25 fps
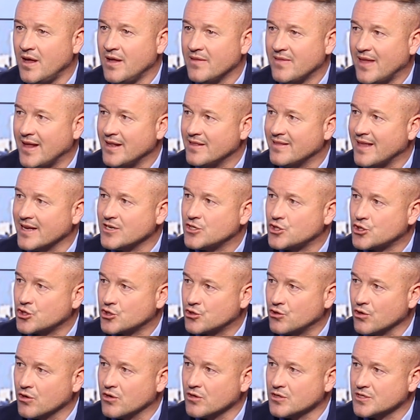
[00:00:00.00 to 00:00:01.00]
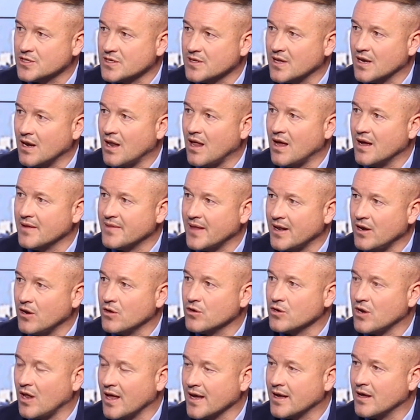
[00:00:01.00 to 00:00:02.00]
they struggle to the line. They
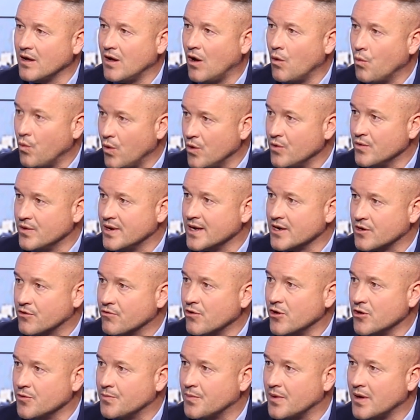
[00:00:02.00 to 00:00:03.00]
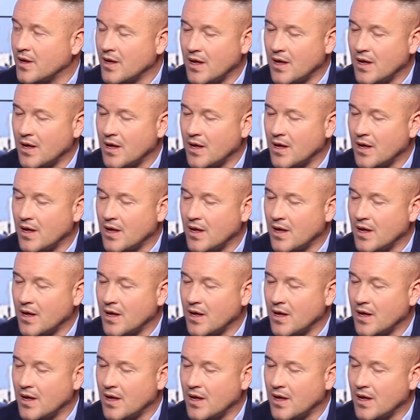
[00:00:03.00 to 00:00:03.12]
look like a wounded group.